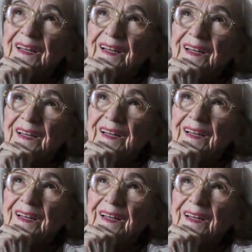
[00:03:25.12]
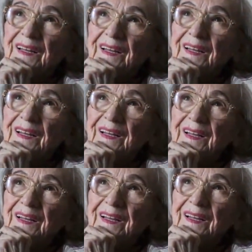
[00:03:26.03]

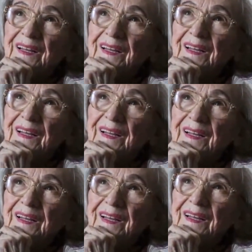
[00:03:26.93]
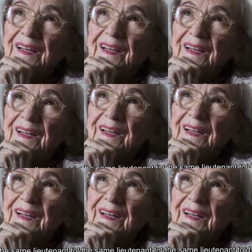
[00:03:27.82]

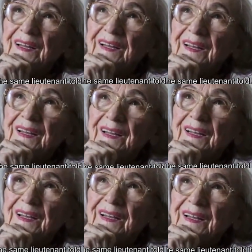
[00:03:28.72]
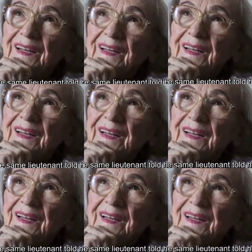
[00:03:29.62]

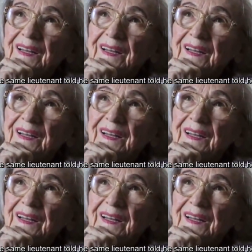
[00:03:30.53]
Nothing is said.